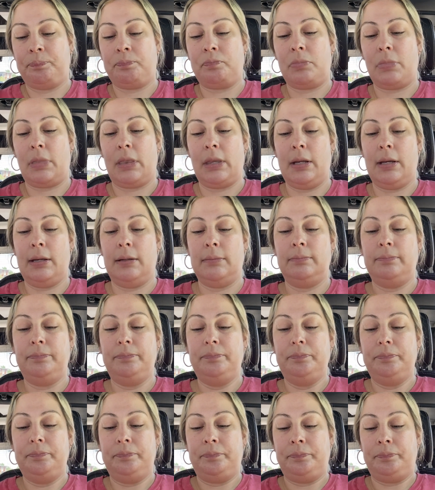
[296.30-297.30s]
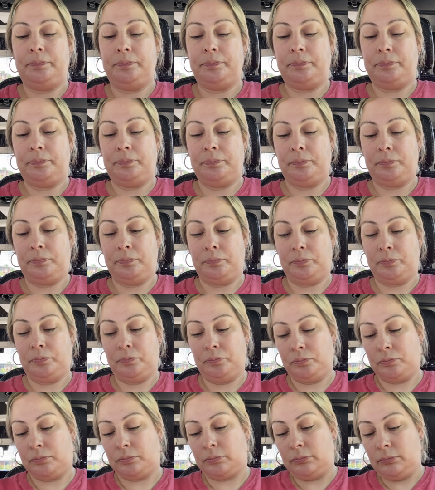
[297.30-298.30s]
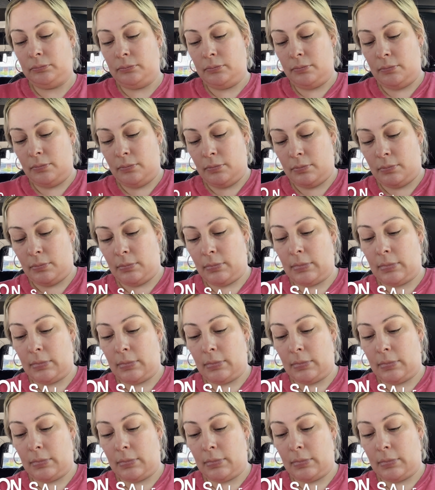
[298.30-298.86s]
[no speech]